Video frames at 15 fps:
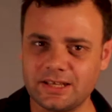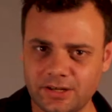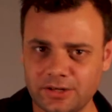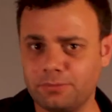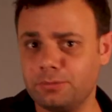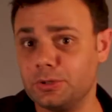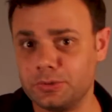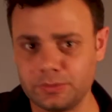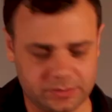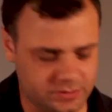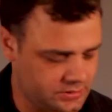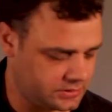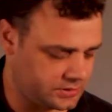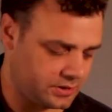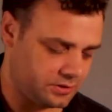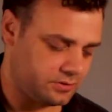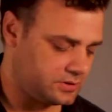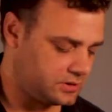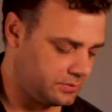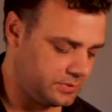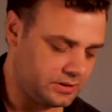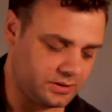kind of blues. So
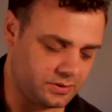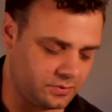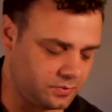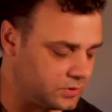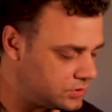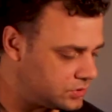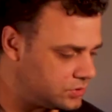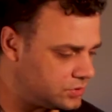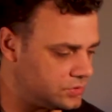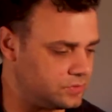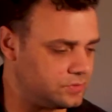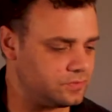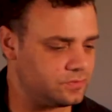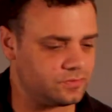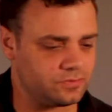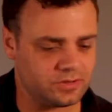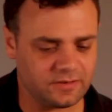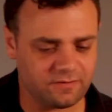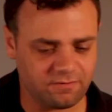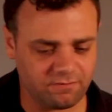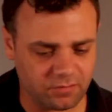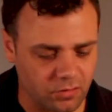something like a 1, 2, 3,
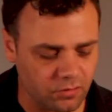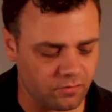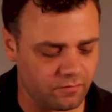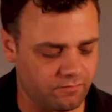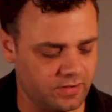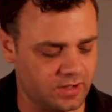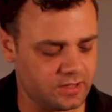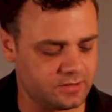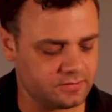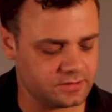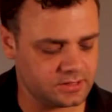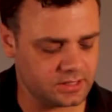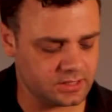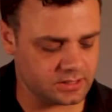4, 5, 6.